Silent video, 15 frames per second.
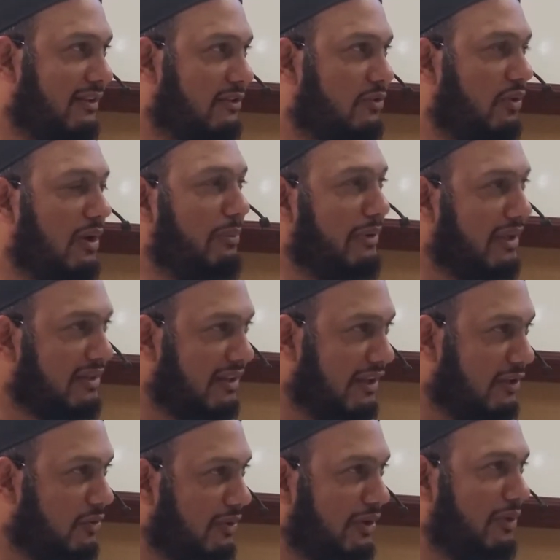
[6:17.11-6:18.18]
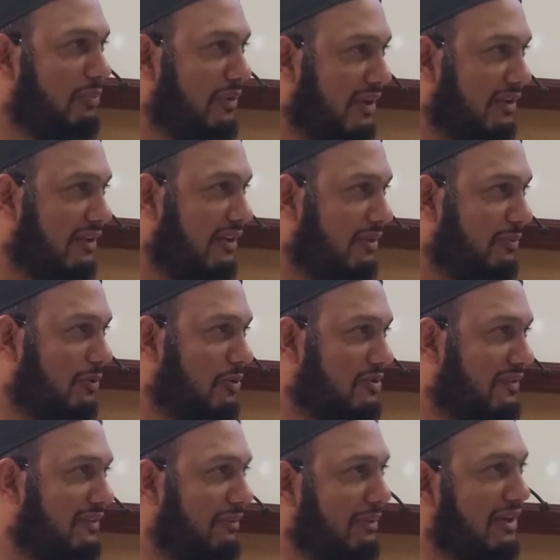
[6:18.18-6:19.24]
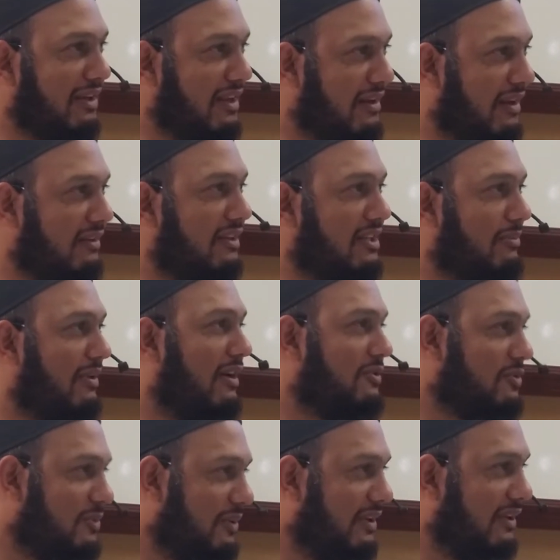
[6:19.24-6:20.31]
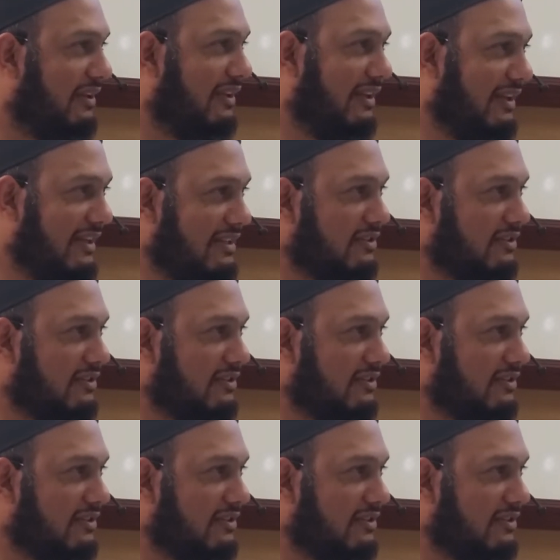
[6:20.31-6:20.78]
Do I bring it in, do I not bring it in because I have to bring it in, I take something else away.